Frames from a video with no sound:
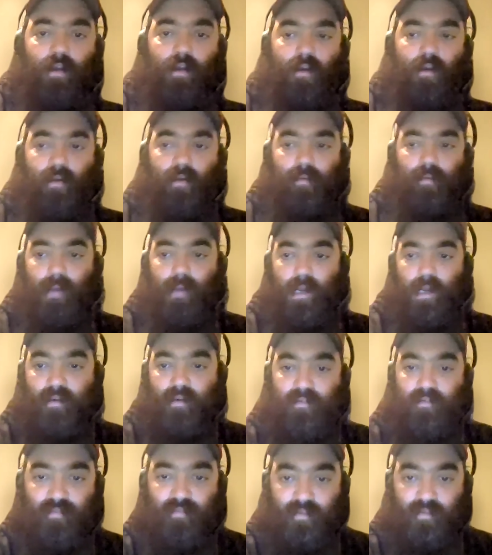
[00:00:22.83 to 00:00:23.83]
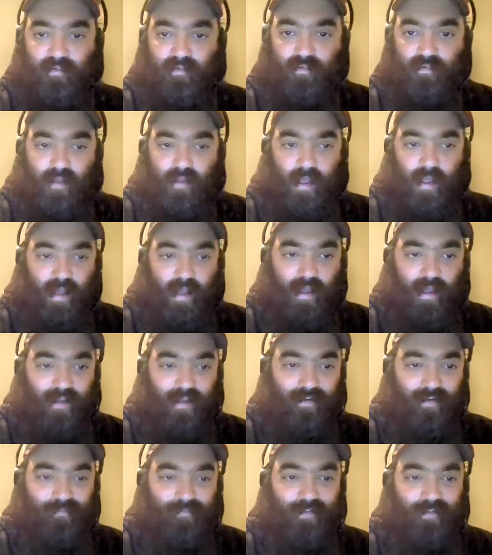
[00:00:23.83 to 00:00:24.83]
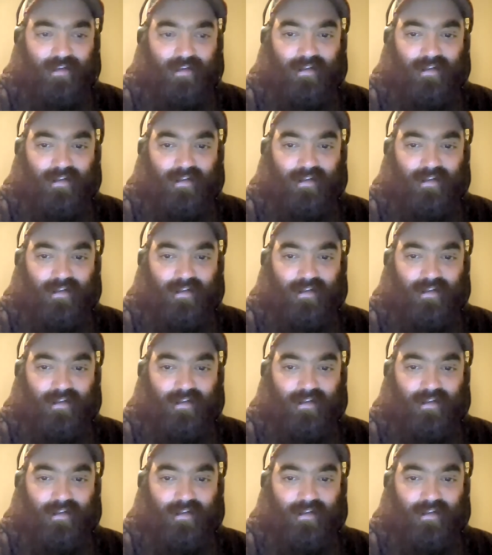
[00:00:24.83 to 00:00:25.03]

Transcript: um, I didn't have